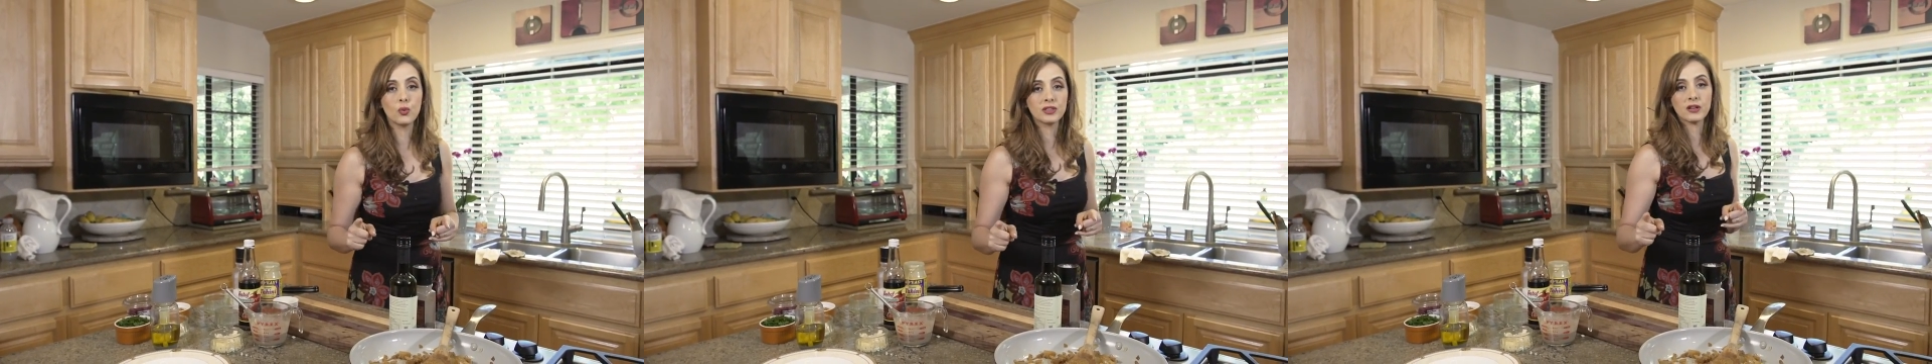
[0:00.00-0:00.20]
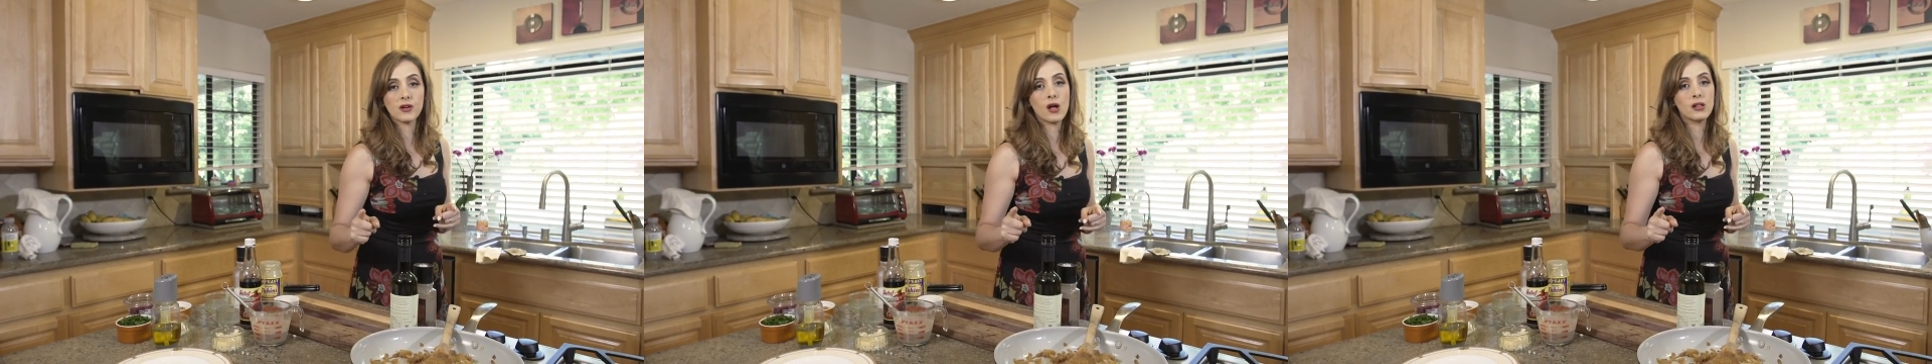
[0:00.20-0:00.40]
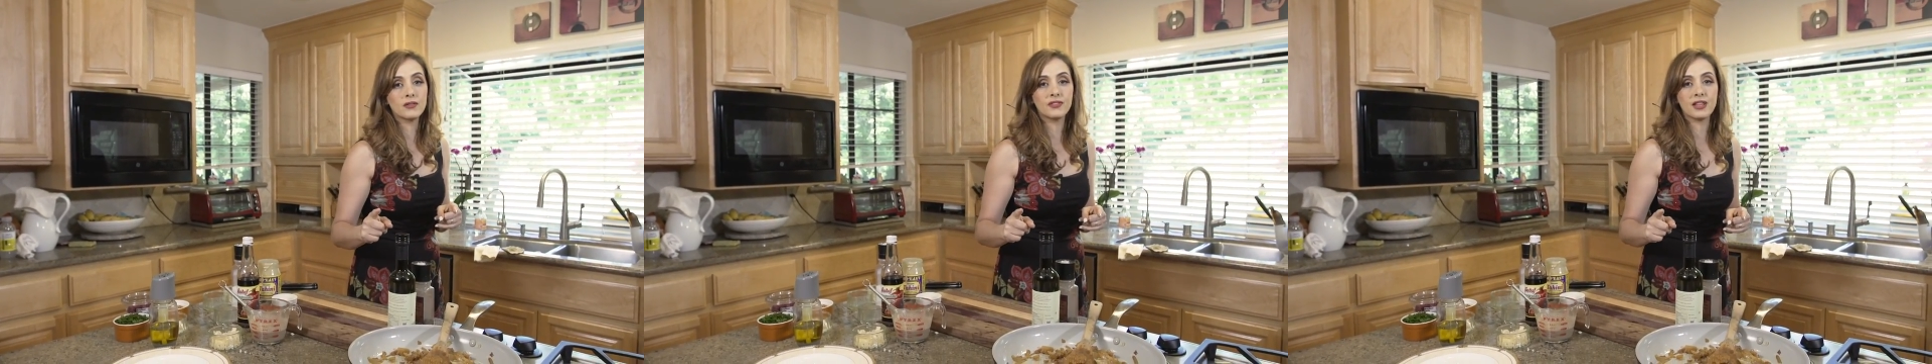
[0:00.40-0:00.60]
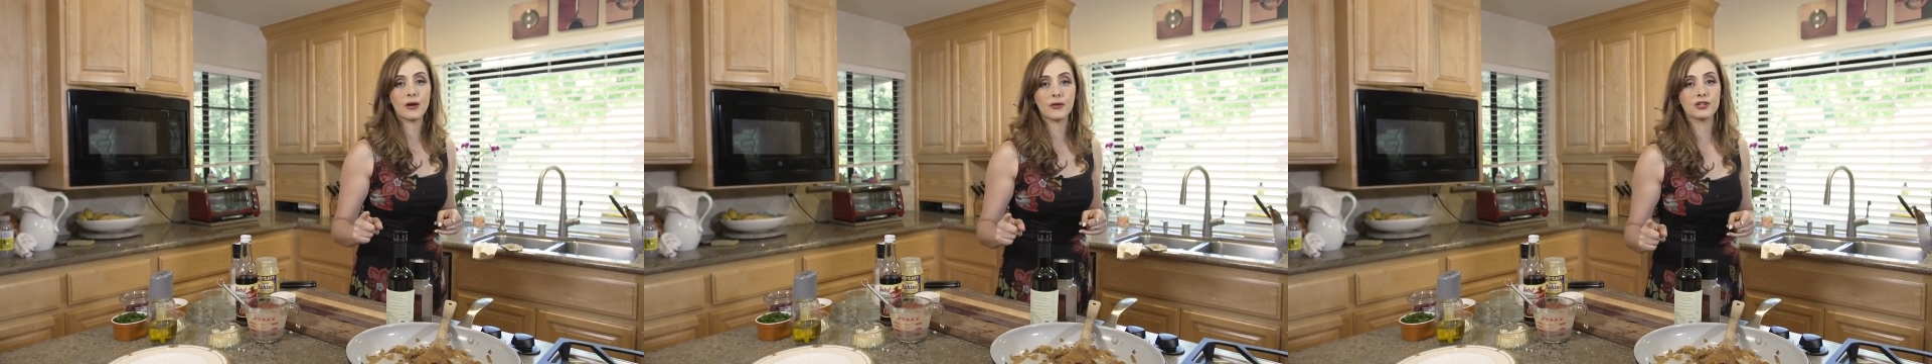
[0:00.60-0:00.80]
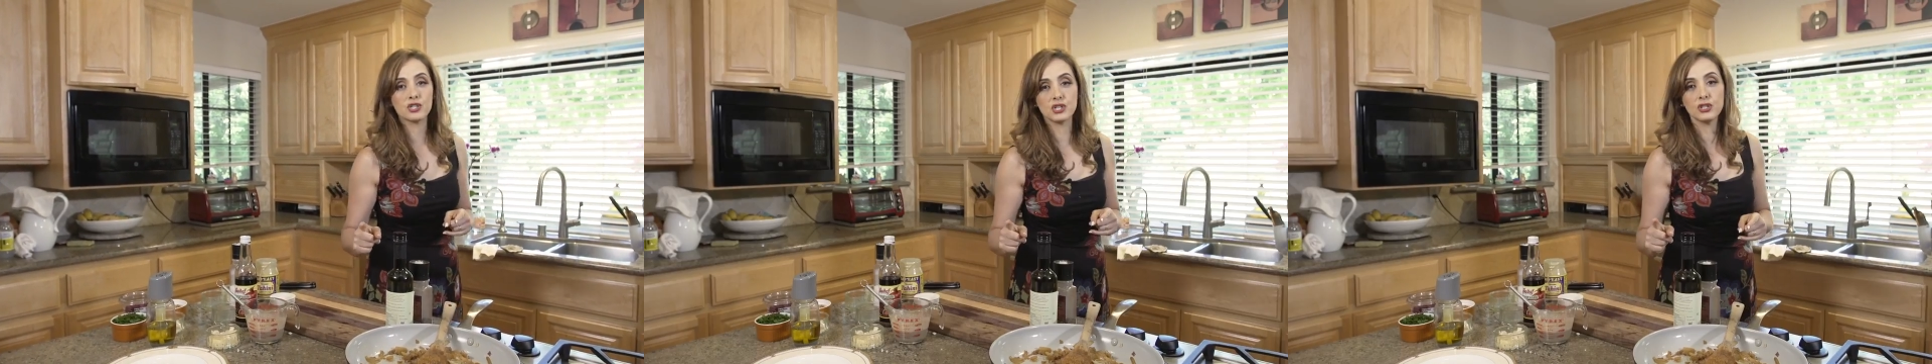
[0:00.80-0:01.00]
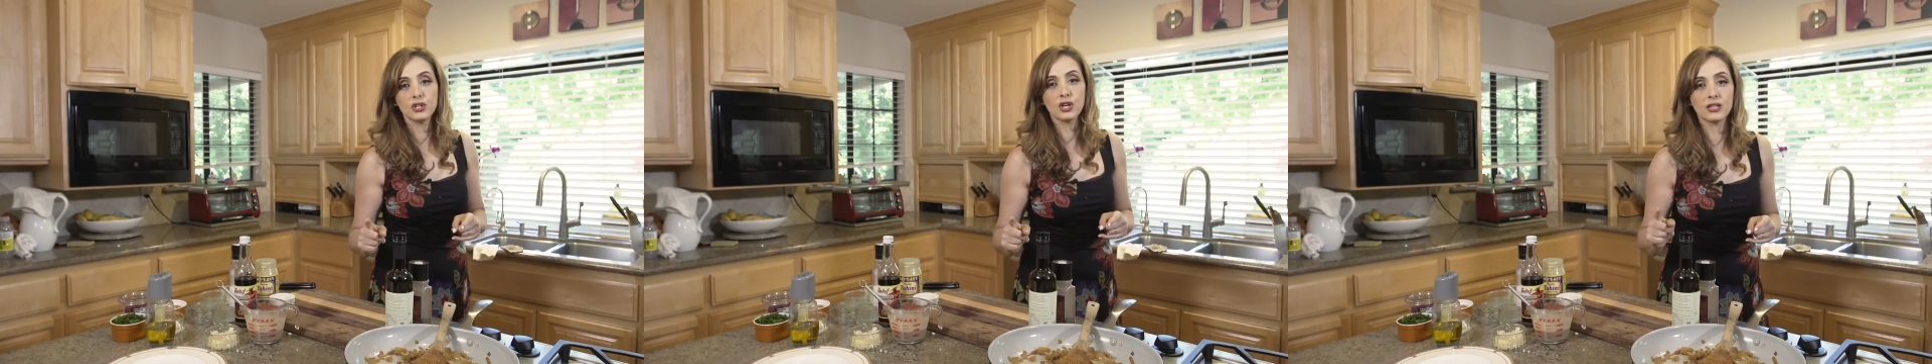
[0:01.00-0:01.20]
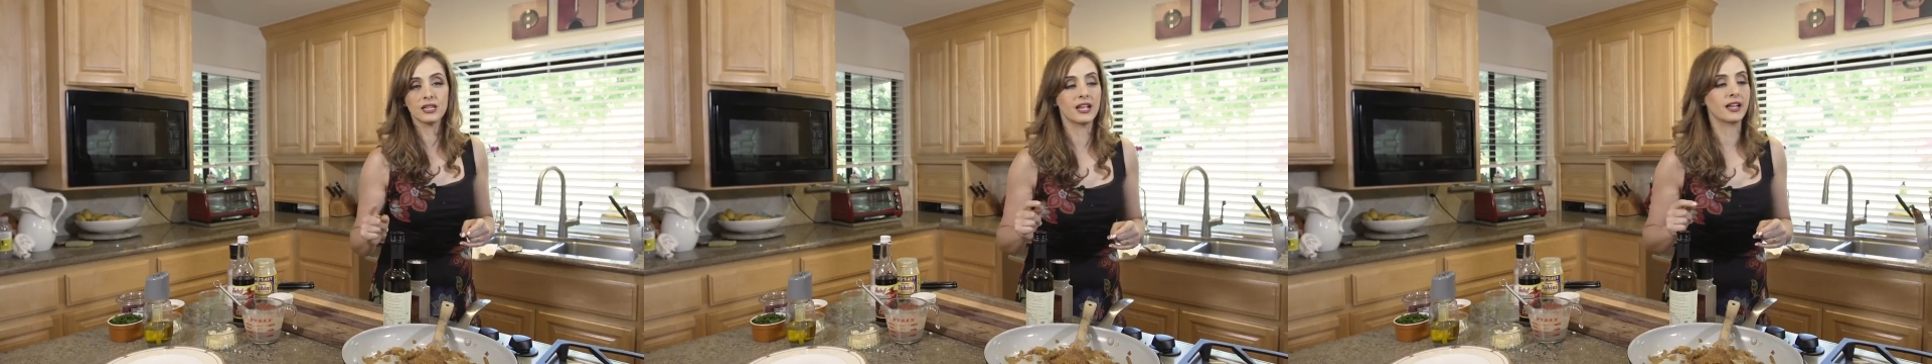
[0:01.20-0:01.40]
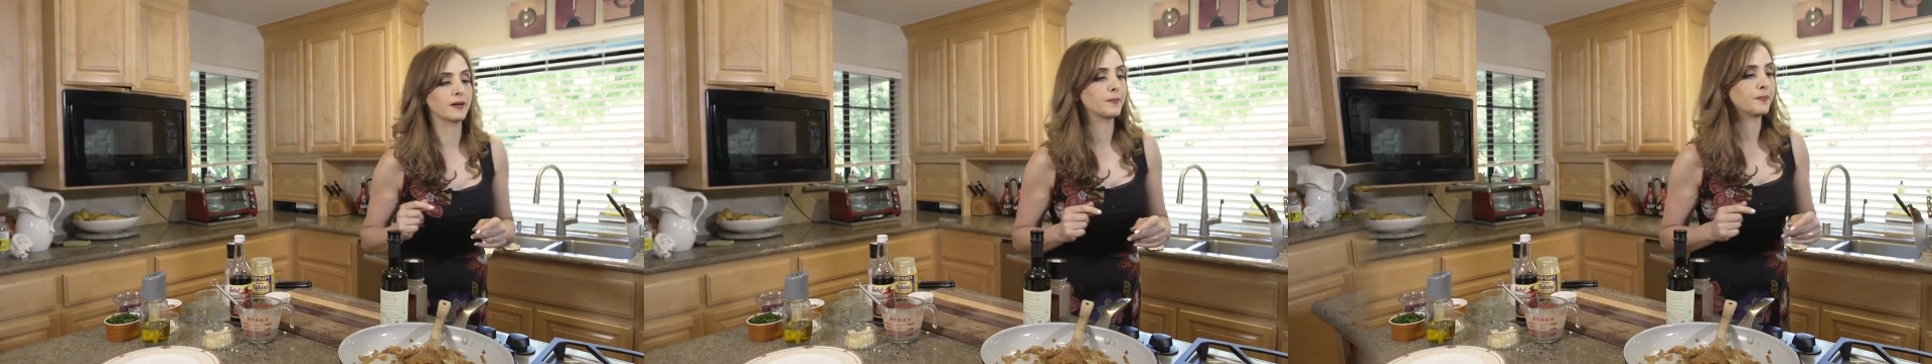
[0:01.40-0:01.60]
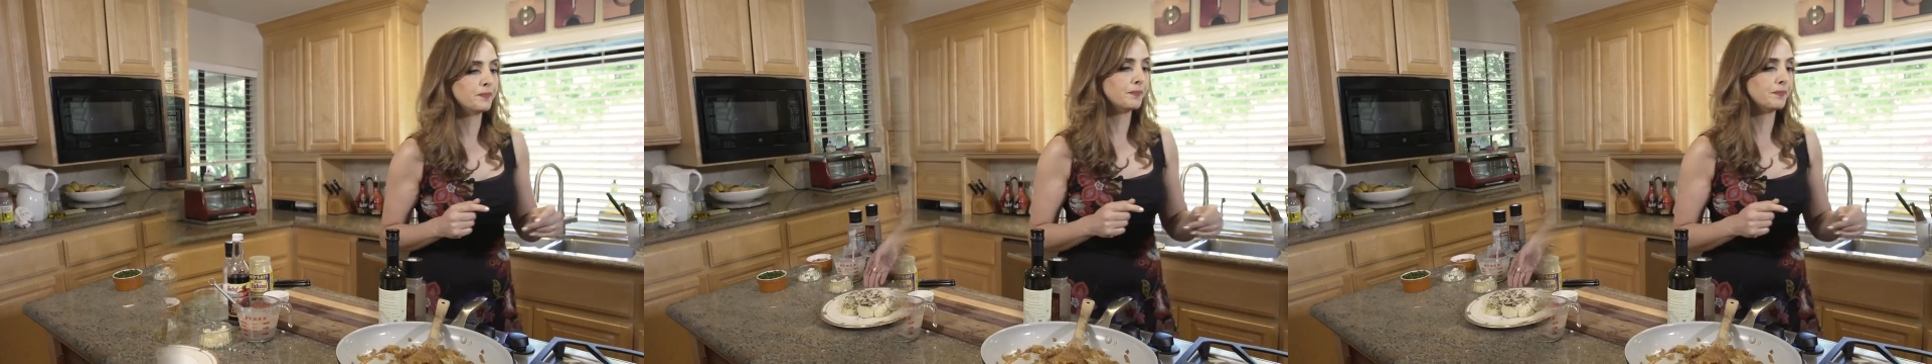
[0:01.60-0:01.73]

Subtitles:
the cauliflower should look like. Now